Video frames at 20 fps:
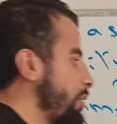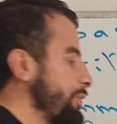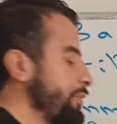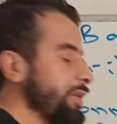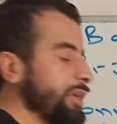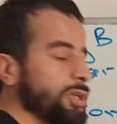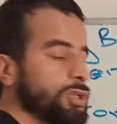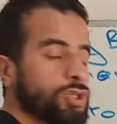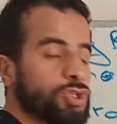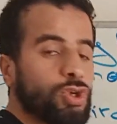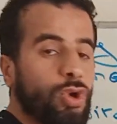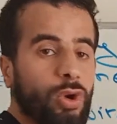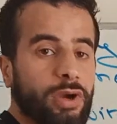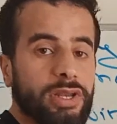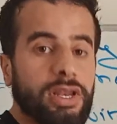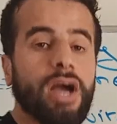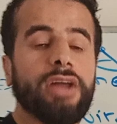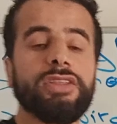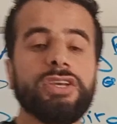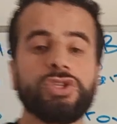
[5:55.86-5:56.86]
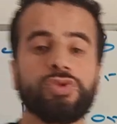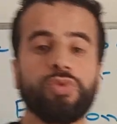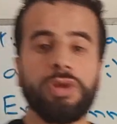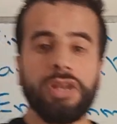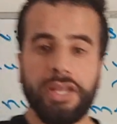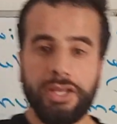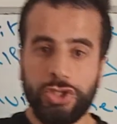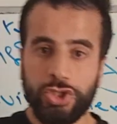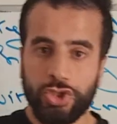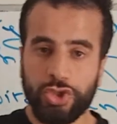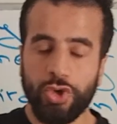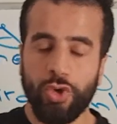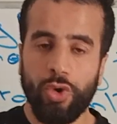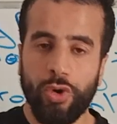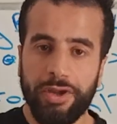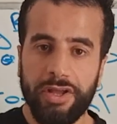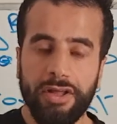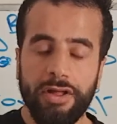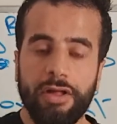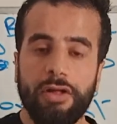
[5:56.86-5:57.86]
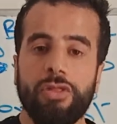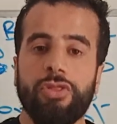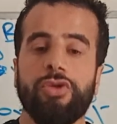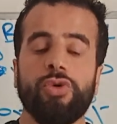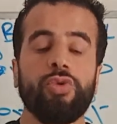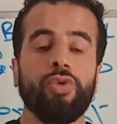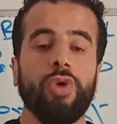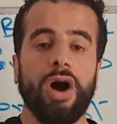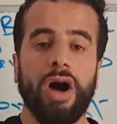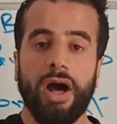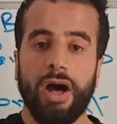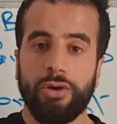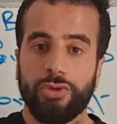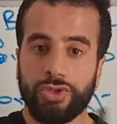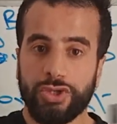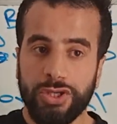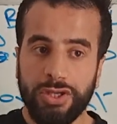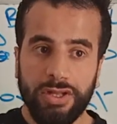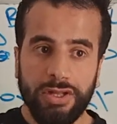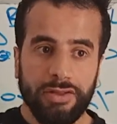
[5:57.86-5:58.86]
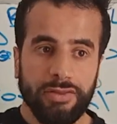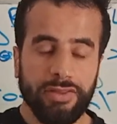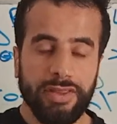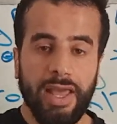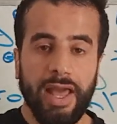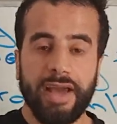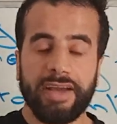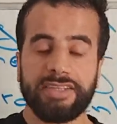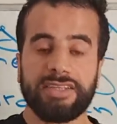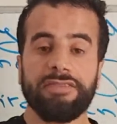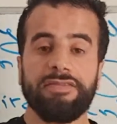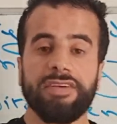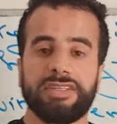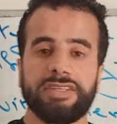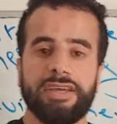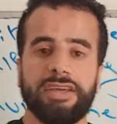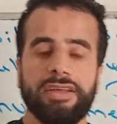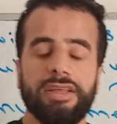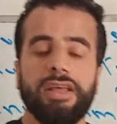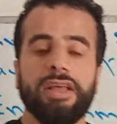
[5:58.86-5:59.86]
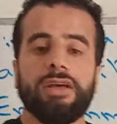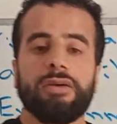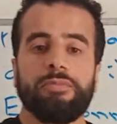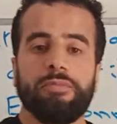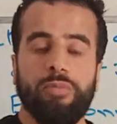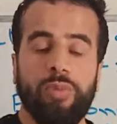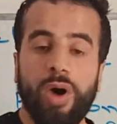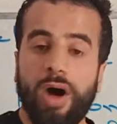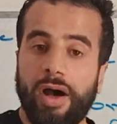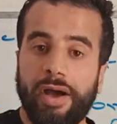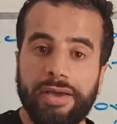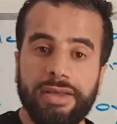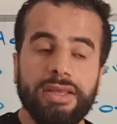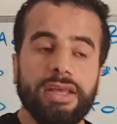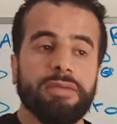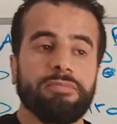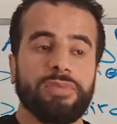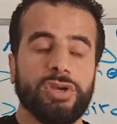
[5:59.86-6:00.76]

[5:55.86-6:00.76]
When we enjoy, learners will enjoy throughout the activity. Why?